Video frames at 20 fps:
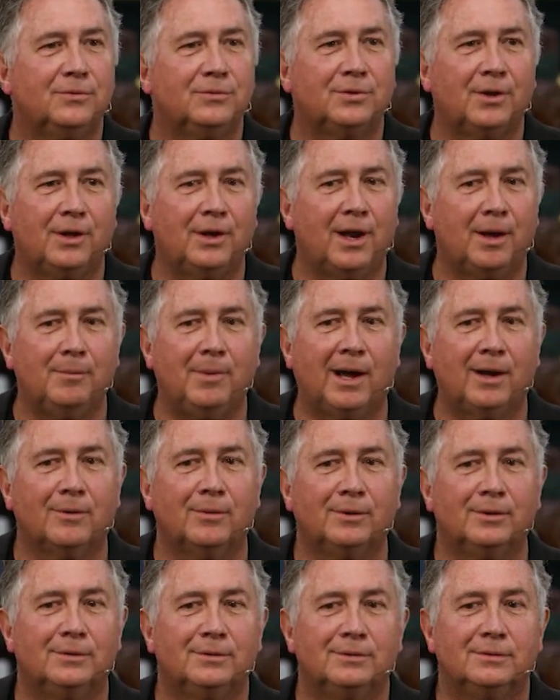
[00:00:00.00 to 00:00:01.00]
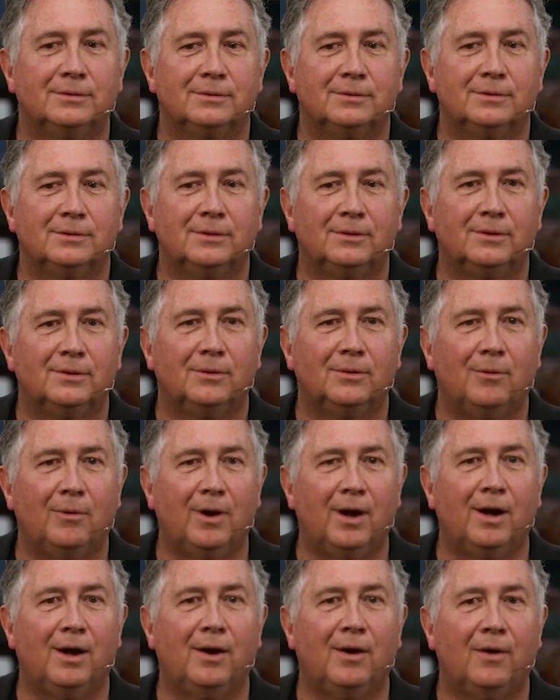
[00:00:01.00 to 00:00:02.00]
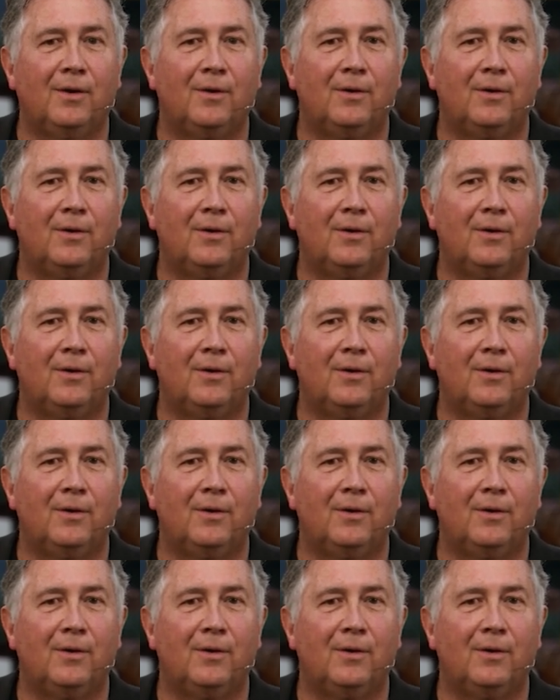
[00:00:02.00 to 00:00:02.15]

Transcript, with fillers: Say that backwards. Wow.